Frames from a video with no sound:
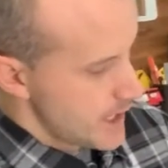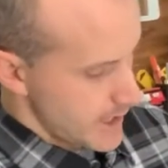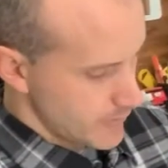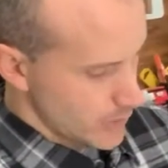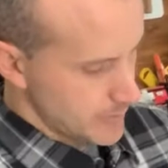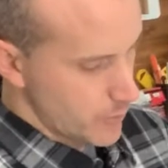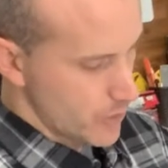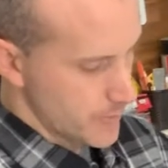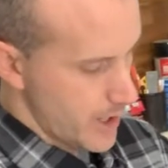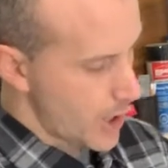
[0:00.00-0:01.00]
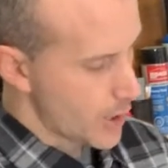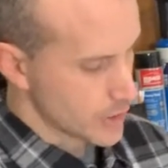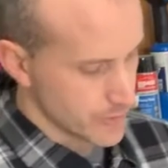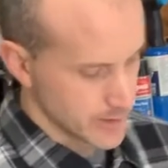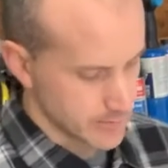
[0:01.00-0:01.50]
I've already poured my
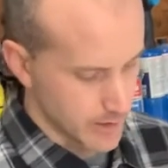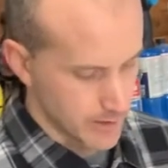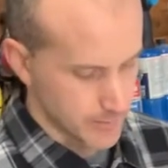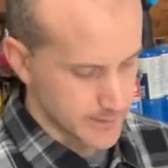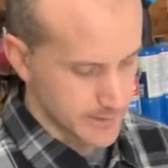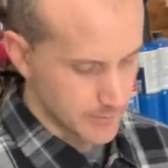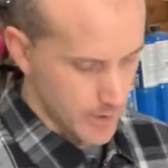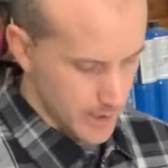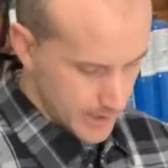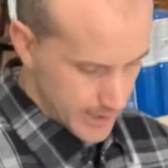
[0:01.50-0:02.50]
hardener into my mixing bucket,